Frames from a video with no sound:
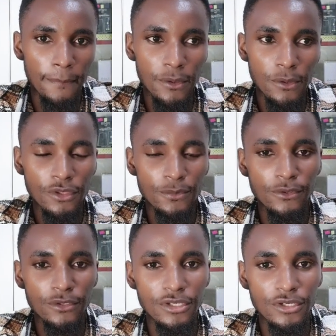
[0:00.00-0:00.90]
Because
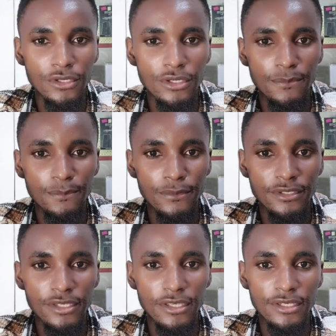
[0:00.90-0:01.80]
putting
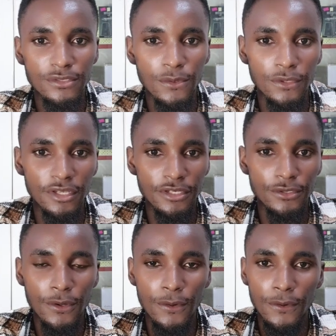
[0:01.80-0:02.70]
it on
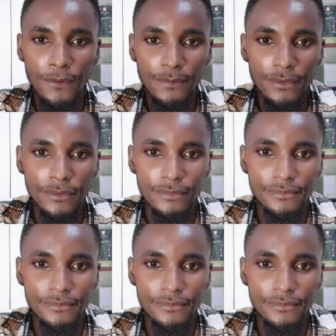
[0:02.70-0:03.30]
the top,